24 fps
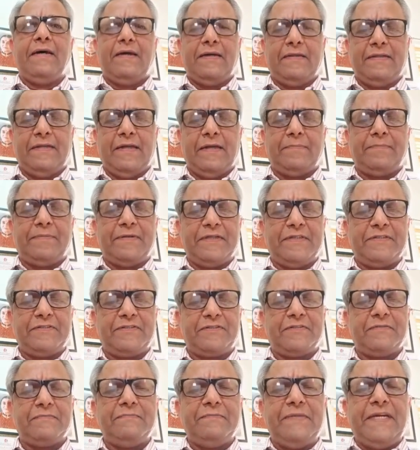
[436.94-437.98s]
the
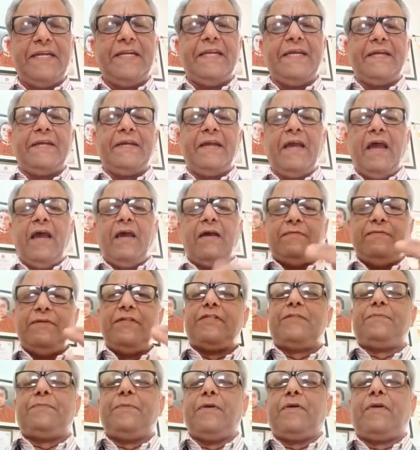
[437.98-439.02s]
appearance of meaning. We
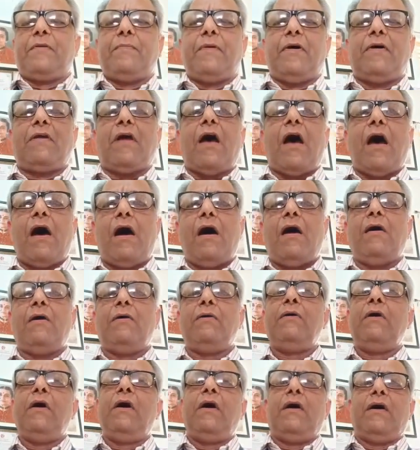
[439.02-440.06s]
spoke about
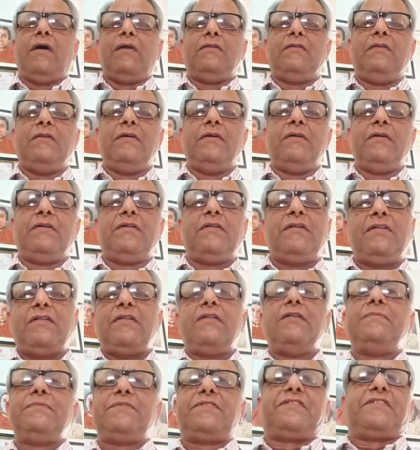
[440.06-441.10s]
how the
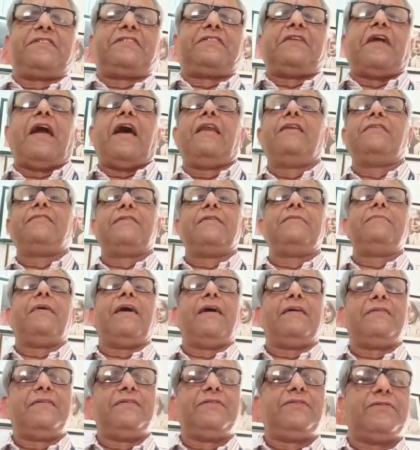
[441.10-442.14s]
term structuralism
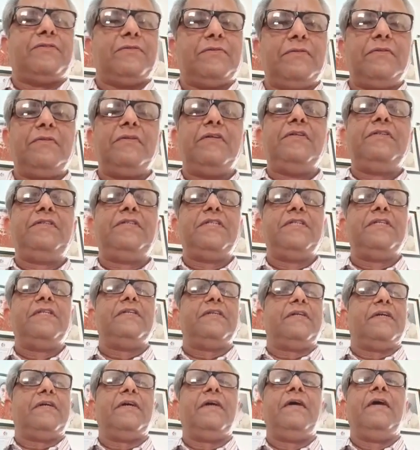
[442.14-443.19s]
has its
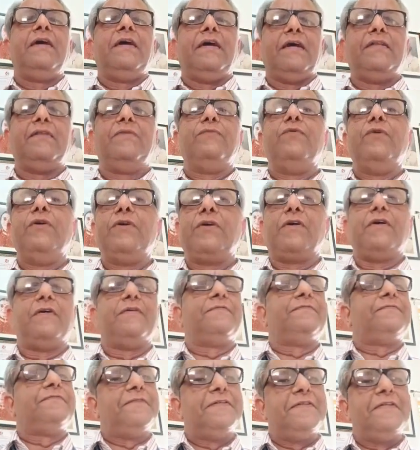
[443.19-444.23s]
origin in the work
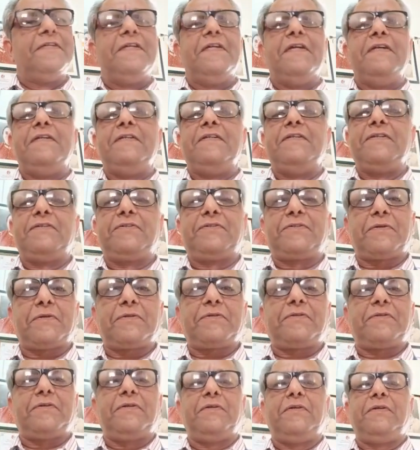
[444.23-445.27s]
of Ferdinand de
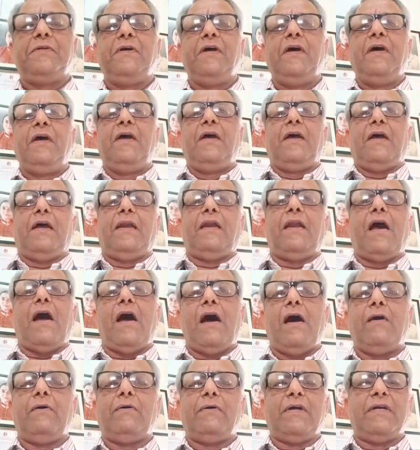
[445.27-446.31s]
Saussure, and
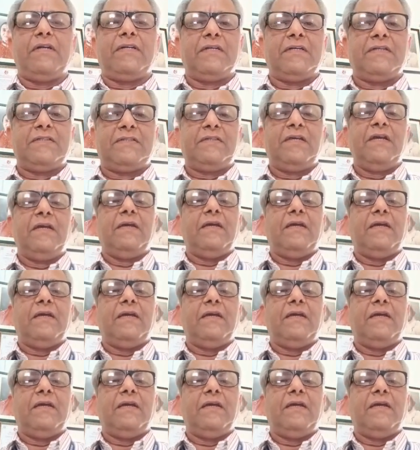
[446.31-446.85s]
how it is